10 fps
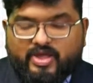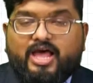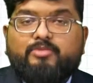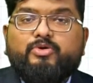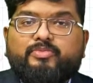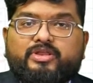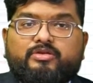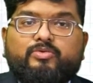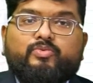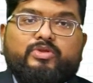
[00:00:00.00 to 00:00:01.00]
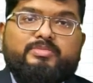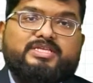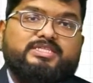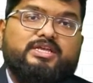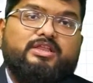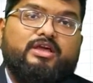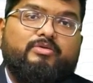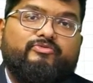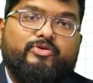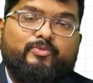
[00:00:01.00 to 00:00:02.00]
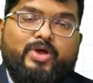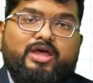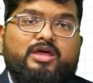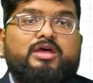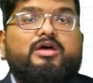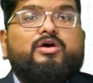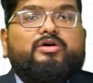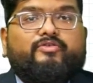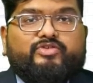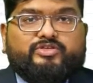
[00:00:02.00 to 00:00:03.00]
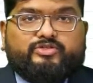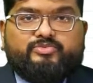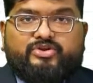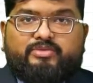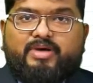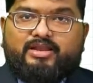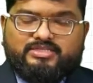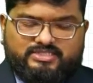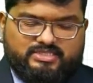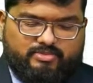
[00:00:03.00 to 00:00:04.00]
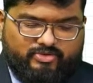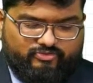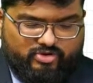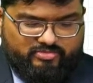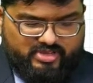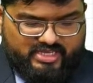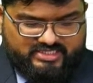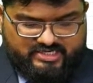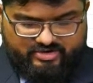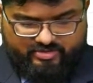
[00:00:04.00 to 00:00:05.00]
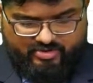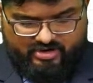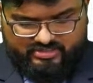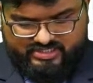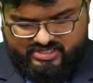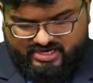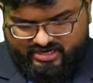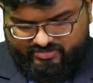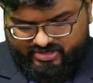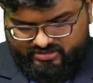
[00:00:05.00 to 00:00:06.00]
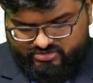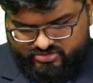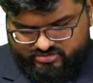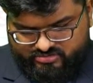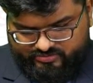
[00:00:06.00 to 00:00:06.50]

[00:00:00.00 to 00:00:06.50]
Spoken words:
albumin will basically come from where? If it's osmotic balance, it's coming from excretory products and their elimination.